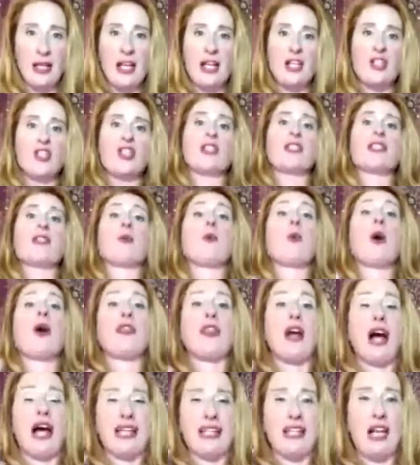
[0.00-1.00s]
She's the one
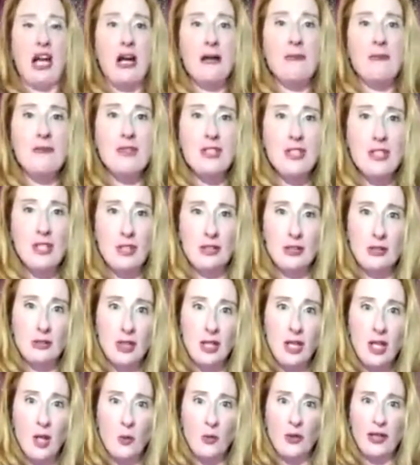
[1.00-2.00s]
that I come to
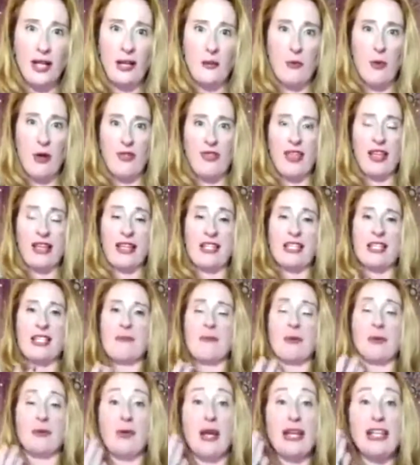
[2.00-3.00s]
when I want that
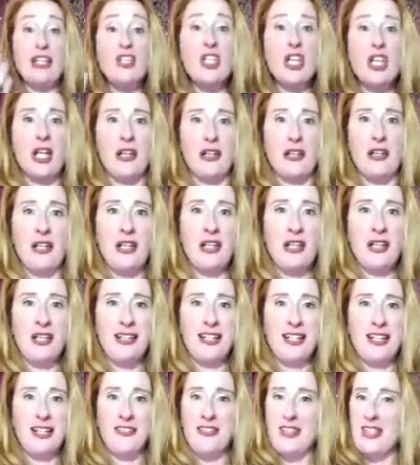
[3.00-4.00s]
inspiration
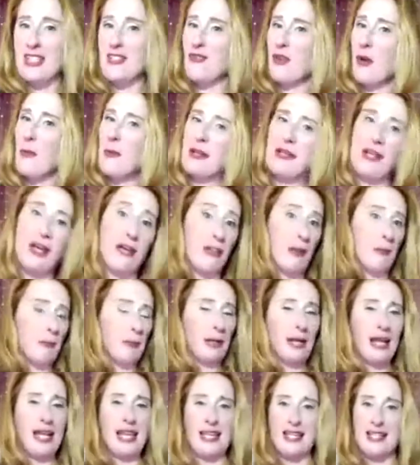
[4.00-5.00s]
that's from another
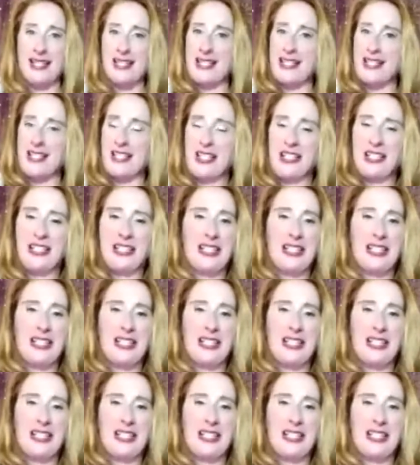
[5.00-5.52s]
place.